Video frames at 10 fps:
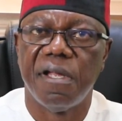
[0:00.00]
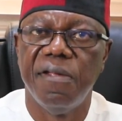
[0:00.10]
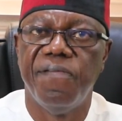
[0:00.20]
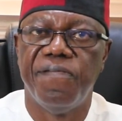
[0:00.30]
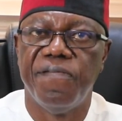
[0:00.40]

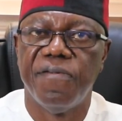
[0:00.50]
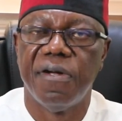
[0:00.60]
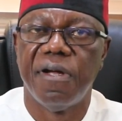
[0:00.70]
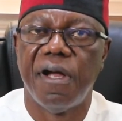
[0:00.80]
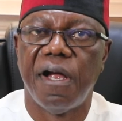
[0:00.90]
If
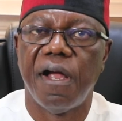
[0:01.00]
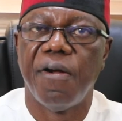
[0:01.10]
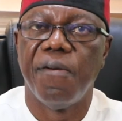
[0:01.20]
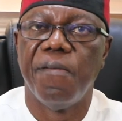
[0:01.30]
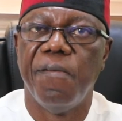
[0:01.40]

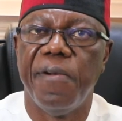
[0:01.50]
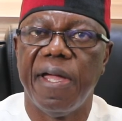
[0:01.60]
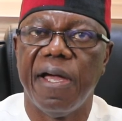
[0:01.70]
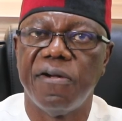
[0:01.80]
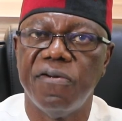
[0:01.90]
we
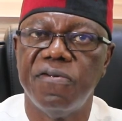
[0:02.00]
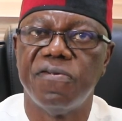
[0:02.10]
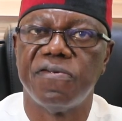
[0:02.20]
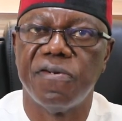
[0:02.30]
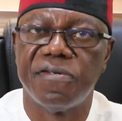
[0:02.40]
are going
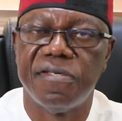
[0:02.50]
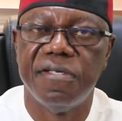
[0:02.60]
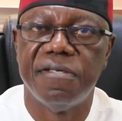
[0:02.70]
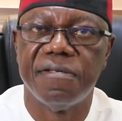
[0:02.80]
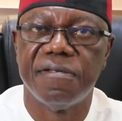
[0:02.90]
to
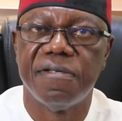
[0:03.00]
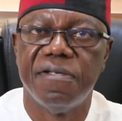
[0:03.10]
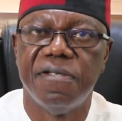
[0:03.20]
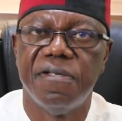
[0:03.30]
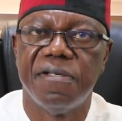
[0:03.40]
succeed
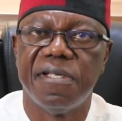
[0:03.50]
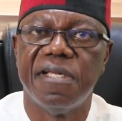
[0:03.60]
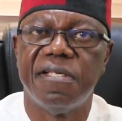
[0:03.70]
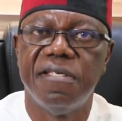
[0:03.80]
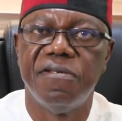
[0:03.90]

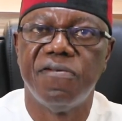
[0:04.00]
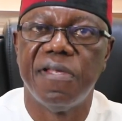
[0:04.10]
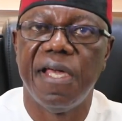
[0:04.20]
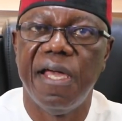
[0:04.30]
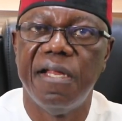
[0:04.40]
getting to
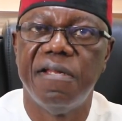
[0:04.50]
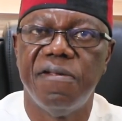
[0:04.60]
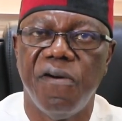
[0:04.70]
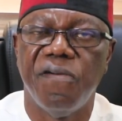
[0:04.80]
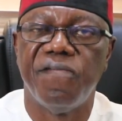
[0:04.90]
the
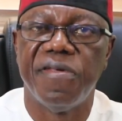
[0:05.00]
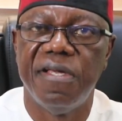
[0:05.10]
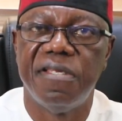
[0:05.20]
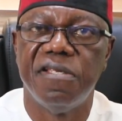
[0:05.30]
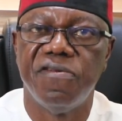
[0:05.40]
end of
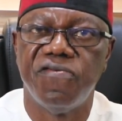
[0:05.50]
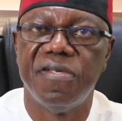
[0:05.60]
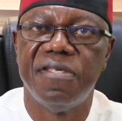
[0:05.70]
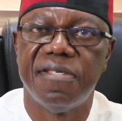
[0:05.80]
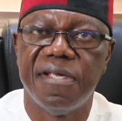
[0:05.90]
AIDS in
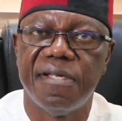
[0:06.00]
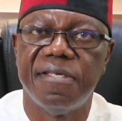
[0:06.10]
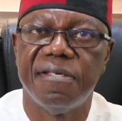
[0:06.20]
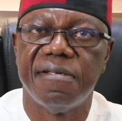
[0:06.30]
2030,